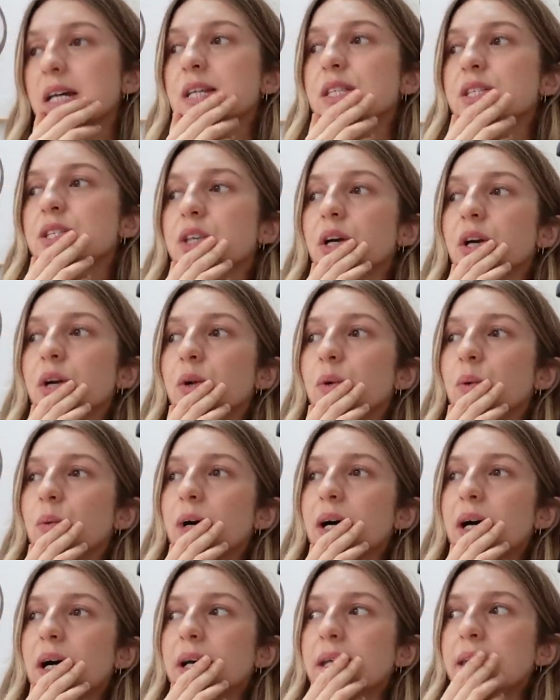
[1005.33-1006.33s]

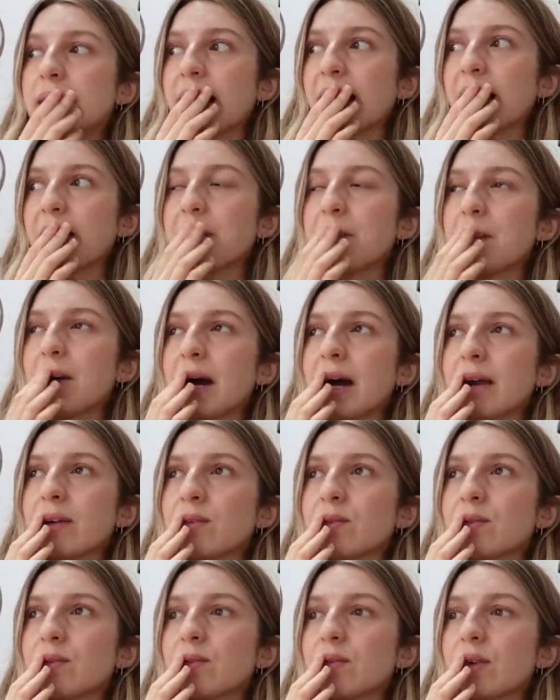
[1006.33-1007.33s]
So yeah,
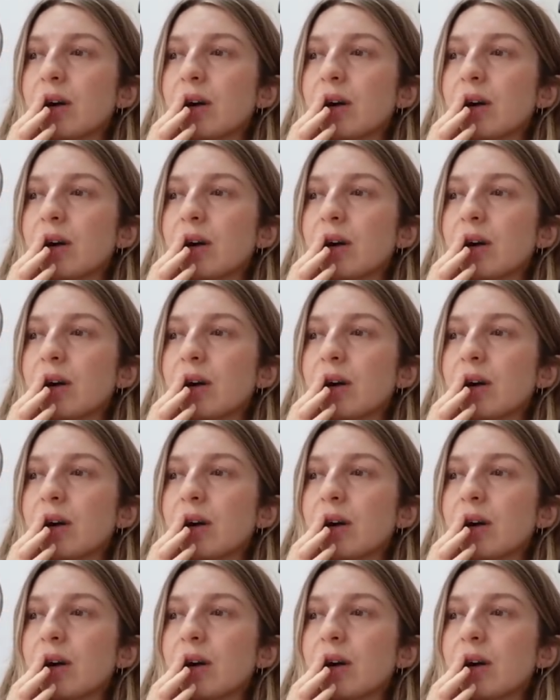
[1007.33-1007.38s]
I've